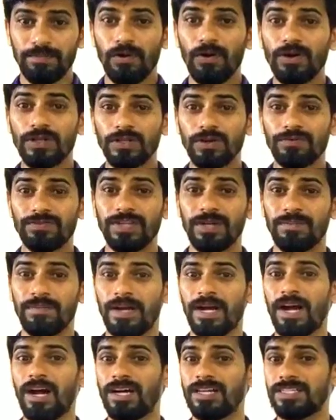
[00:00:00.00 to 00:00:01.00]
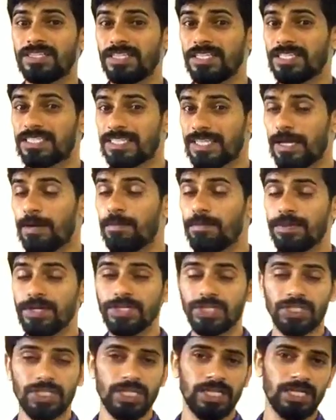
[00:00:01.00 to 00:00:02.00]
both of them had this
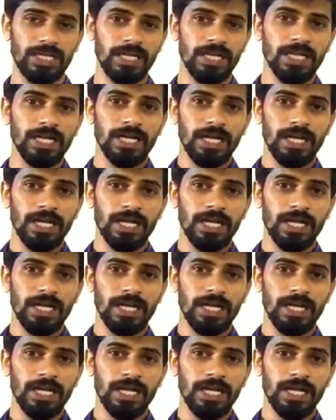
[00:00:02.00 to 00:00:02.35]
ambition,